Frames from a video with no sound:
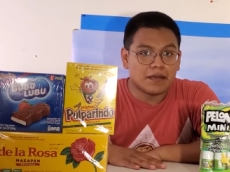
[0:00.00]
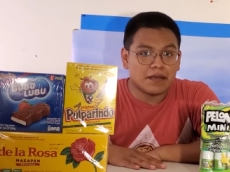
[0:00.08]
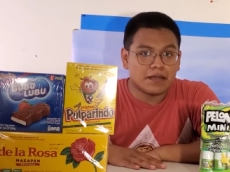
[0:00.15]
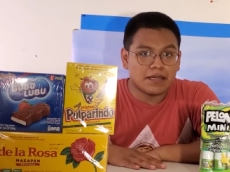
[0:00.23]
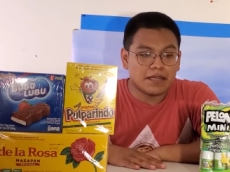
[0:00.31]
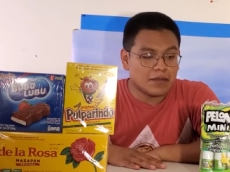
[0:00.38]
All
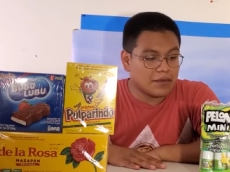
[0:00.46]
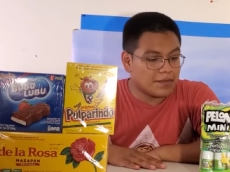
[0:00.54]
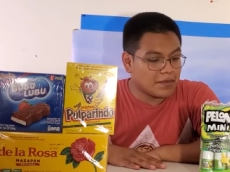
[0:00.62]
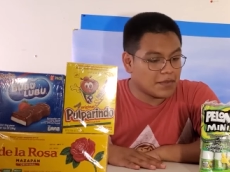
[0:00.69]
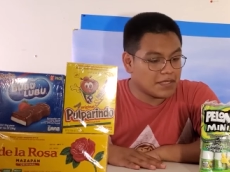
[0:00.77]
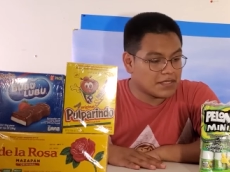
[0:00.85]
right, hello
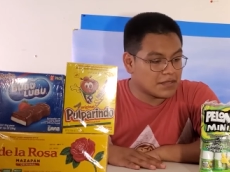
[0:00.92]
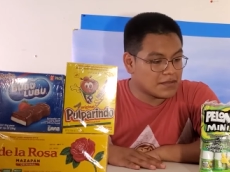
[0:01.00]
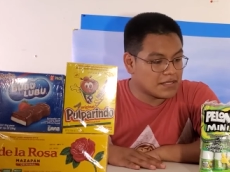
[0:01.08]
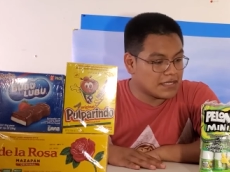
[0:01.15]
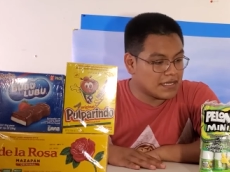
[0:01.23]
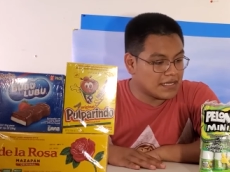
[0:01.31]
everyone. So
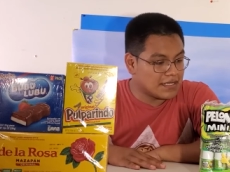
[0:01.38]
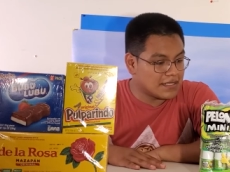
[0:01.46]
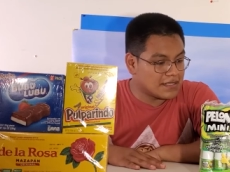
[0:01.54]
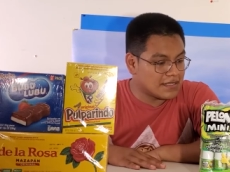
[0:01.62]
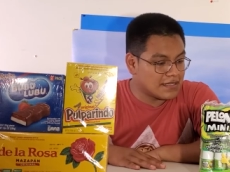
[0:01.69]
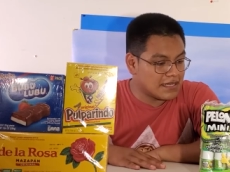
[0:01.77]
today
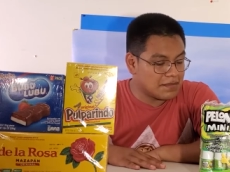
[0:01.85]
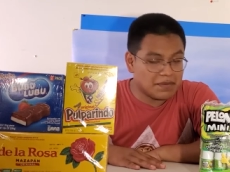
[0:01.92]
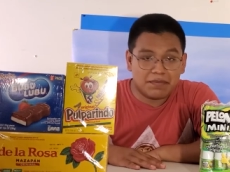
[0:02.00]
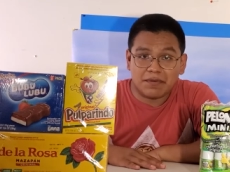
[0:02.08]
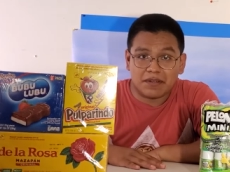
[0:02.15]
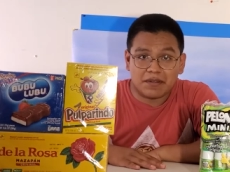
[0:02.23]
is the day
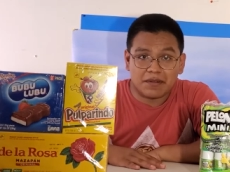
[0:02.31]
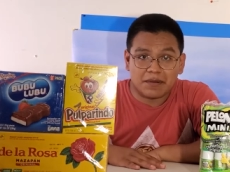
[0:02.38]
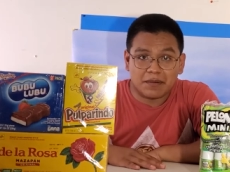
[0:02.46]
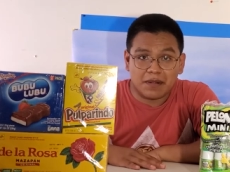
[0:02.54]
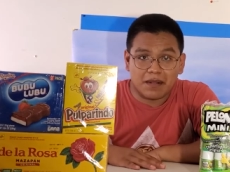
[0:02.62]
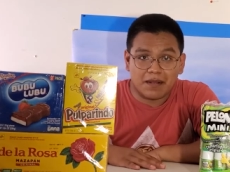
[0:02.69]
before,
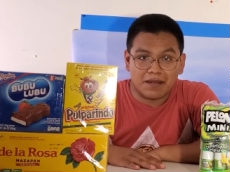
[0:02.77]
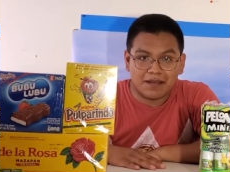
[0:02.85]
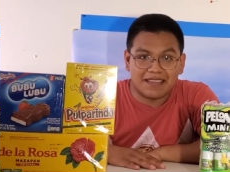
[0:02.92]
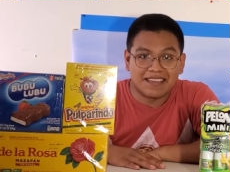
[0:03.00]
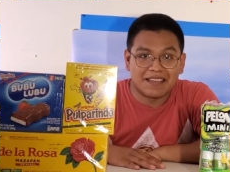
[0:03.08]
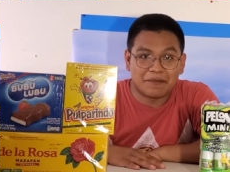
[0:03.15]
uh,
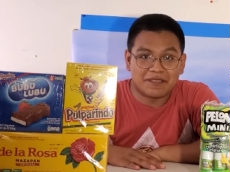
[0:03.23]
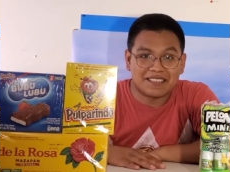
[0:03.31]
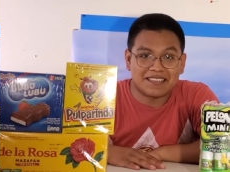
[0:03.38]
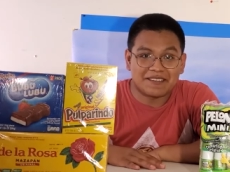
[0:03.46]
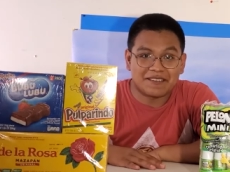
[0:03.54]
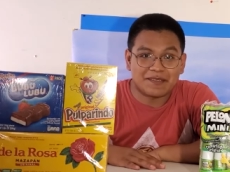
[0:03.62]
it was
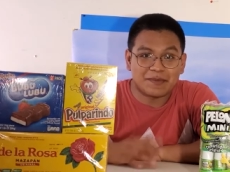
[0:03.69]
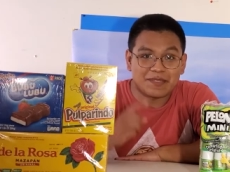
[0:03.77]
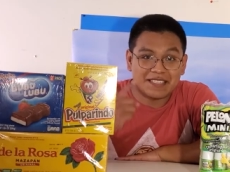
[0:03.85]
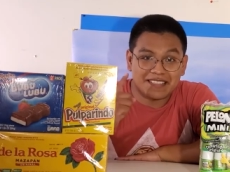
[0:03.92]
at Christmas.